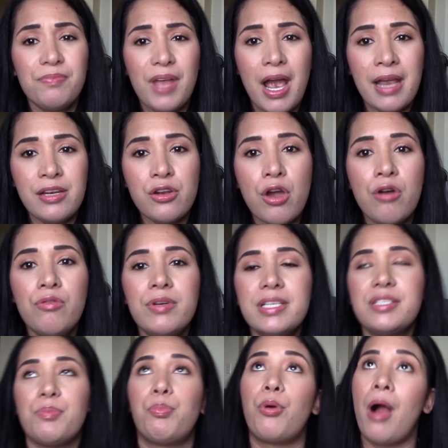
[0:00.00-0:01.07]
I know is
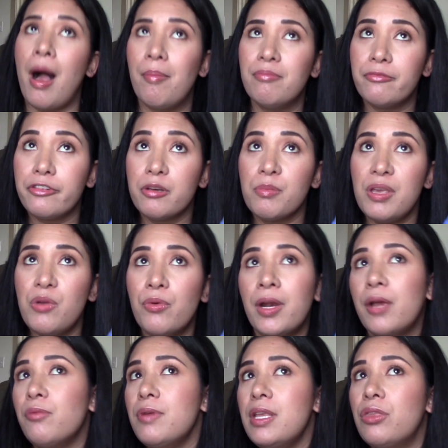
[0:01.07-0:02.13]
a problem for me when I
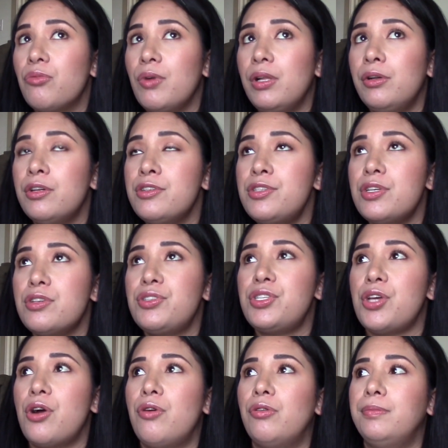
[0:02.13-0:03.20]
read thrillers,
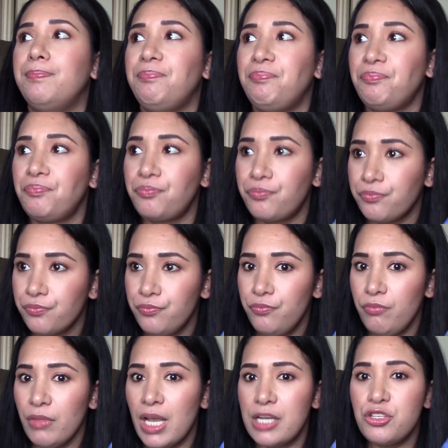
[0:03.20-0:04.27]
so
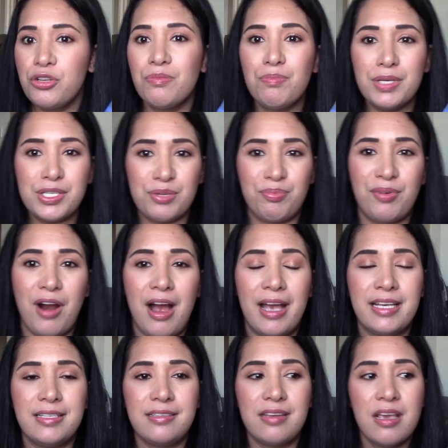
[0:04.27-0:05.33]
I shouldn't be
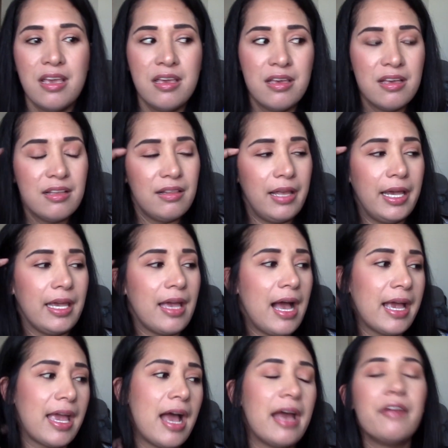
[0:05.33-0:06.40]
surprised. Like, I
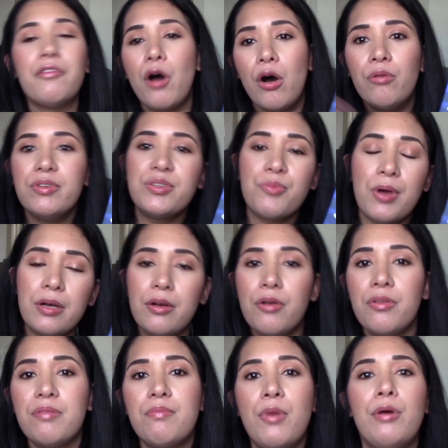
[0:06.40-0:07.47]
kind of always want to know
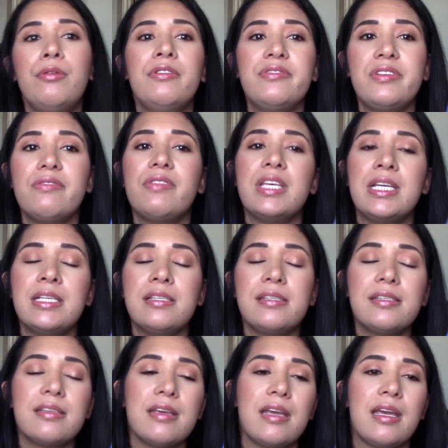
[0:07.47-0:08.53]
the motives of
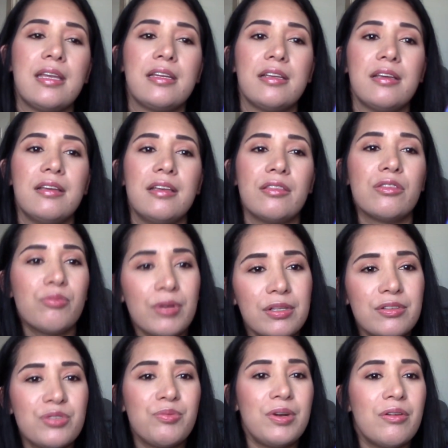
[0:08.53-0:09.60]
things, and in
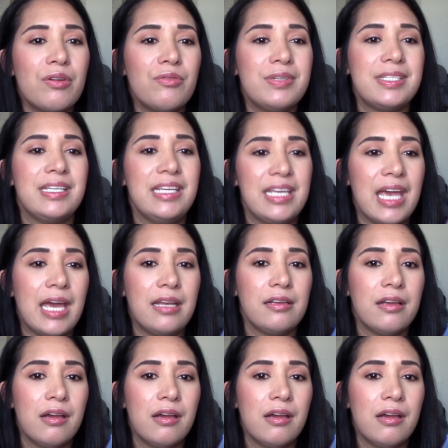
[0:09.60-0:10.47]
thrillers we don't always get